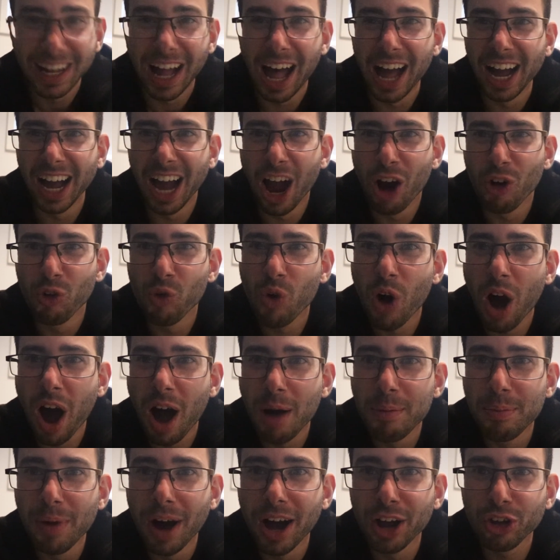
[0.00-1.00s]
I got
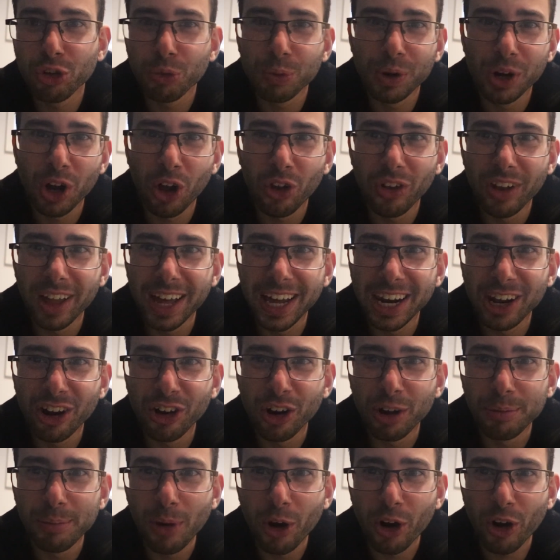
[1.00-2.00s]
robbed by a sweet old lady
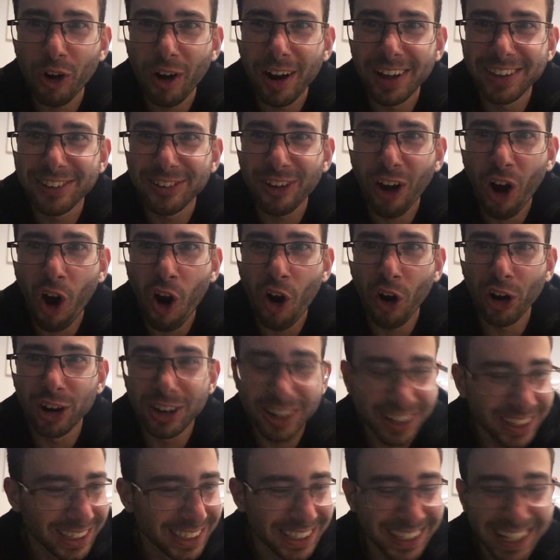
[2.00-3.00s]
in a motorized
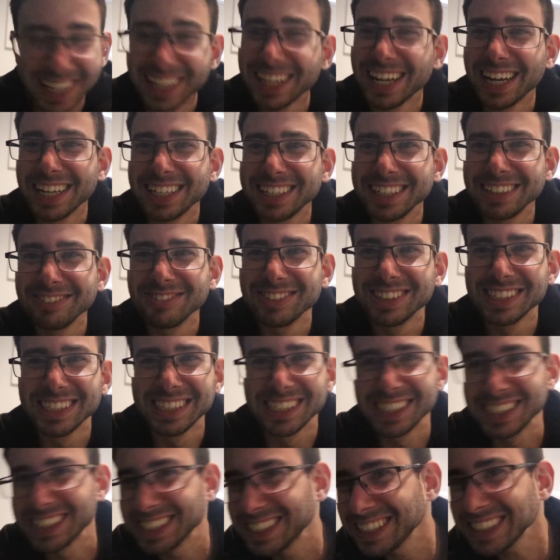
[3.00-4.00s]
cart. I didn't even
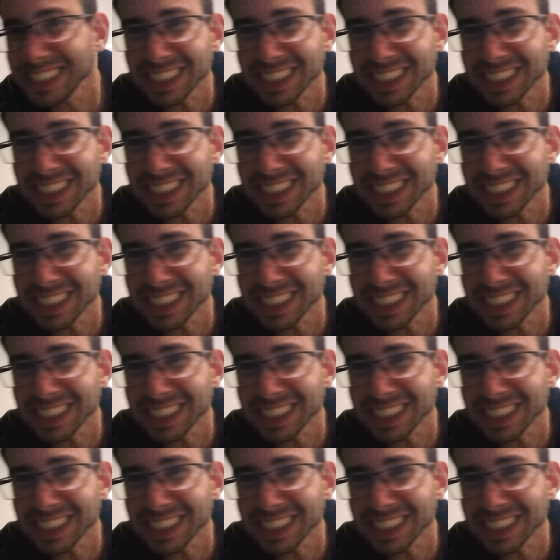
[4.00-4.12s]
see it